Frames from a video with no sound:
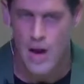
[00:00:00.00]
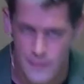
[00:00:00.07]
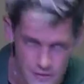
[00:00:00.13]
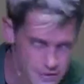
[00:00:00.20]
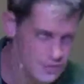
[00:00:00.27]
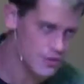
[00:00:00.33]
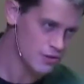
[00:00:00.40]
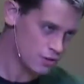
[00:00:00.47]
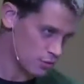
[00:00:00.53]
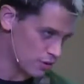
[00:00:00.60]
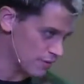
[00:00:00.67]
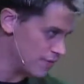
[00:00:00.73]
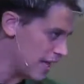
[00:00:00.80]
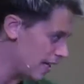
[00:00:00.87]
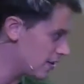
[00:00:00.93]
And this is a
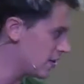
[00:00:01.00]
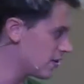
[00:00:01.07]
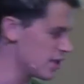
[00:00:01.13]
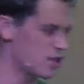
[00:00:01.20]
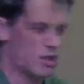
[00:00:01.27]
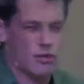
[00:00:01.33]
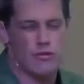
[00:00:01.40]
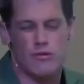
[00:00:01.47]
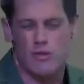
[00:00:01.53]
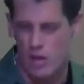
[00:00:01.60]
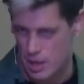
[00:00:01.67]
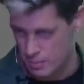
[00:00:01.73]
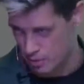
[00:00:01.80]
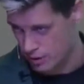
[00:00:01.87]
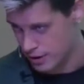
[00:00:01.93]
sort of nexus, this
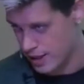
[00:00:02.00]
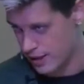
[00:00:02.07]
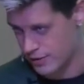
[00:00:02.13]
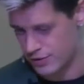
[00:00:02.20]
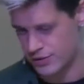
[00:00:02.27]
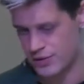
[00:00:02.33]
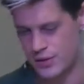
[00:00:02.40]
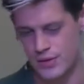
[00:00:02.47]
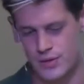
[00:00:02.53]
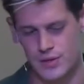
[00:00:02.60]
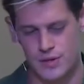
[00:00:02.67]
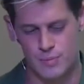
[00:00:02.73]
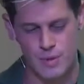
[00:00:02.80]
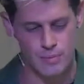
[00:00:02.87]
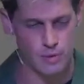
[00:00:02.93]
cry-bully nexus,
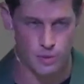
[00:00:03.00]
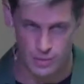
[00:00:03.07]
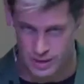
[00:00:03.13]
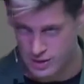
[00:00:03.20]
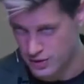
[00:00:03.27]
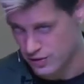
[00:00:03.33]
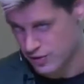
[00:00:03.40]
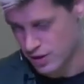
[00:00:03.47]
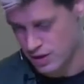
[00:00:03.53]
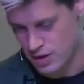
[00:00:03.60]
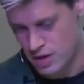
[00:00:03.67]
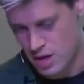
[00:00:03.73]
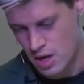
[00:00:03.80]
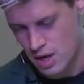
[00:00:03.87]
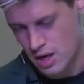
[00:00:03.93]
these people who exist
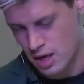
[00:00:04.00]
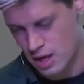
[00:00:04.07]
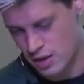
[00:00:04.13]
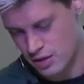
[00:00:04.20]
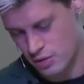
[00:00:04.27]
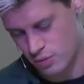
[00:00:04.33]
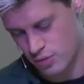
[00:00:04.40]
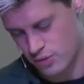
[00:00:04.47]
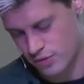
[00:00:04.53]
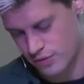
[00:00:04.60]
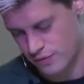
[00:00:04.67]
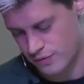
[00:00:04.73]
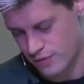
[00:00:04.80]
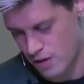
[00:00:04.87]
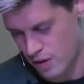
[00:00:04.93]
in a sort
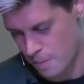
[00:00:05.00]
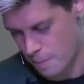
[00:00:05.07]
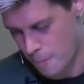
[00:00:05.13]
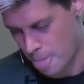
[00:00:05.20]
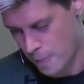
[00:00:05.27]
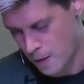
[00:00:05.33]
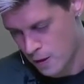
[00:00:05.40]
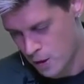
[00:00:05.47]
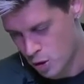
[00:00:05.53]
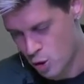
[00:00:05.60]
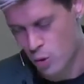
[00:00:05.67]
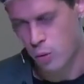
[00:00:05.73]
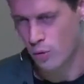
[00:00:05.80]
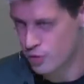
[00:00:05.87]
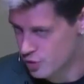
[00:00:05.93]
of
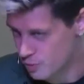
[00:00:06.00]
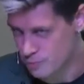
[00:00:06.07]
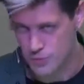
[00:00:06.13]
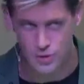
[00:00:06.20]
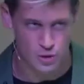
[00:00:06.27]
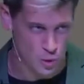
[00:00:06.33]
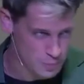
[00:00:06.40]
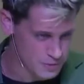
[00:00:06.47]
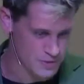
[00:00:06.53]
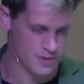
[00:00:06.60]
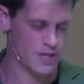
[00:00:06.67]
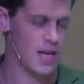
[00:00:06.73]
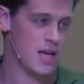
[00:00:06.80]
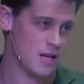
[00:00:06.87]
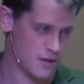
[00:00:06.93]
quantum
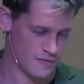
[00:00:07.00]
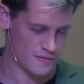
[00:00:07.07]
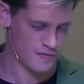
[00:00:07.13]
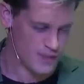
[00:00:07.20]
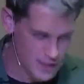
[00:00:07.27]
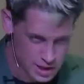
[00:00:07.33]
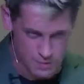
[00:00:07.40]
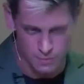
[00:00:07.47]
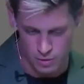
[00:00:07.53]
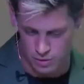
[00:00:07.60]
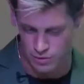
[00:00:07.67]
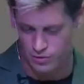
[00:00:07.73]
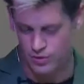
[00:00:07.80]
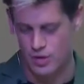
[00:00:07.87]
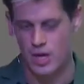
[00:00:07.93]
superstate of
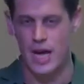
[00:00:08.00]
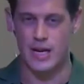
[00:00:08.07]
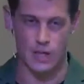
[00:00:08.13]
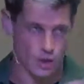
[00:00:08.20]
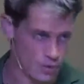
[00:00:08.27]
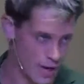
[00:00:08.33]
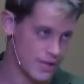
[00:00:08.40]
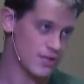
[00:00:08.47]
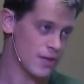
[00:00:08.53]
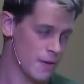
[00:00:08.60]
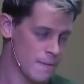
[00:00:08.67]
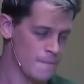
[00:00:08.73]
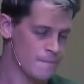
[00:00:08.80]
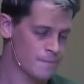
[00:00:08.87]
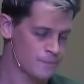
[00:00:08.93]
victimhood and aggressor.